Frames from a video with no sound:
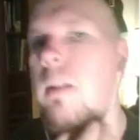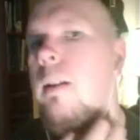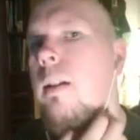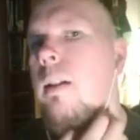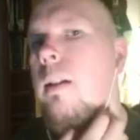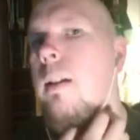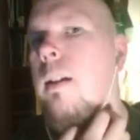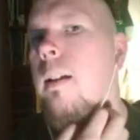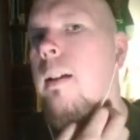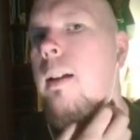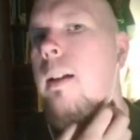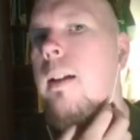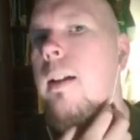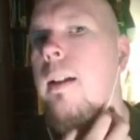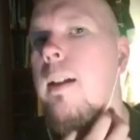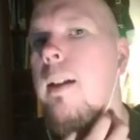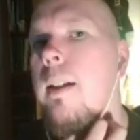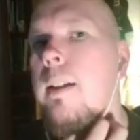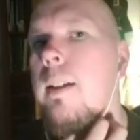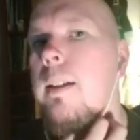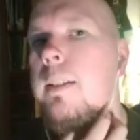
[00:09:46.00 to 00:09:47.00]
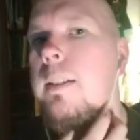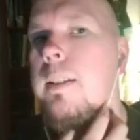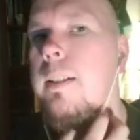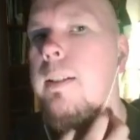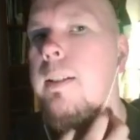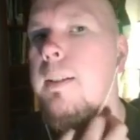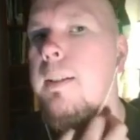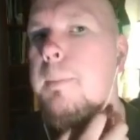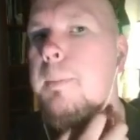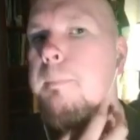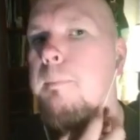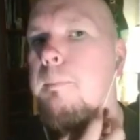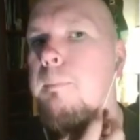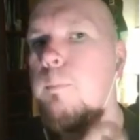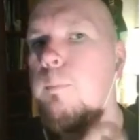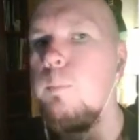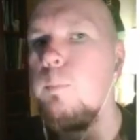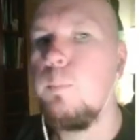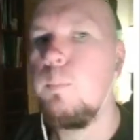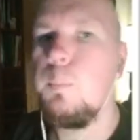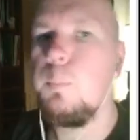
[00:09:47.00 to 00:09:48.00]
And
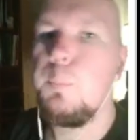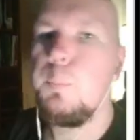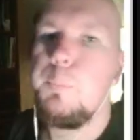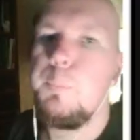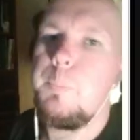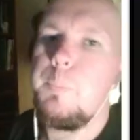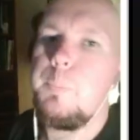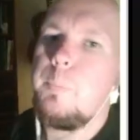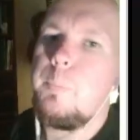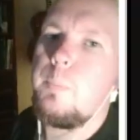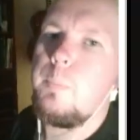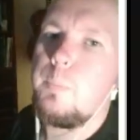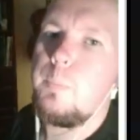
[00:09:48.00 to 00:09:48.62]
really,